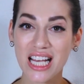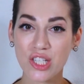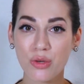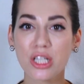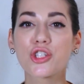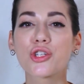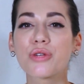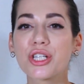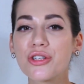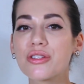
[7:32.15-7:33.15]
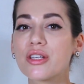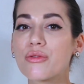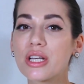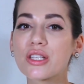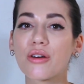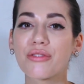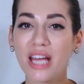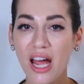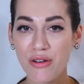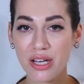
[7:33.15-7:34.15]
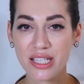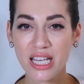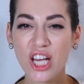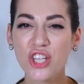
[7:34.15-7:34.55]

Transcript: as well as to reduce the risk of caries,